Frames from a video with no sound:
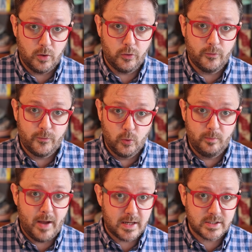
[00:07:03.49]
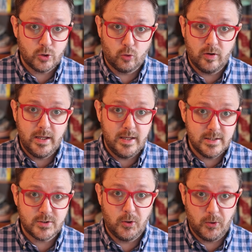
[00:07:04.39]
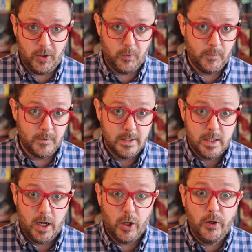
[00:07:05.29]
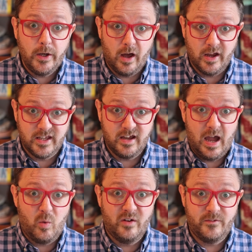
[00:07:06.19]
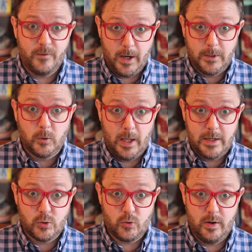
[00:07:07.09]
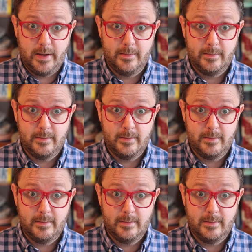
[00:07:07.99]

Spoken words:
one, the full backstory is not known, unlike our final entry.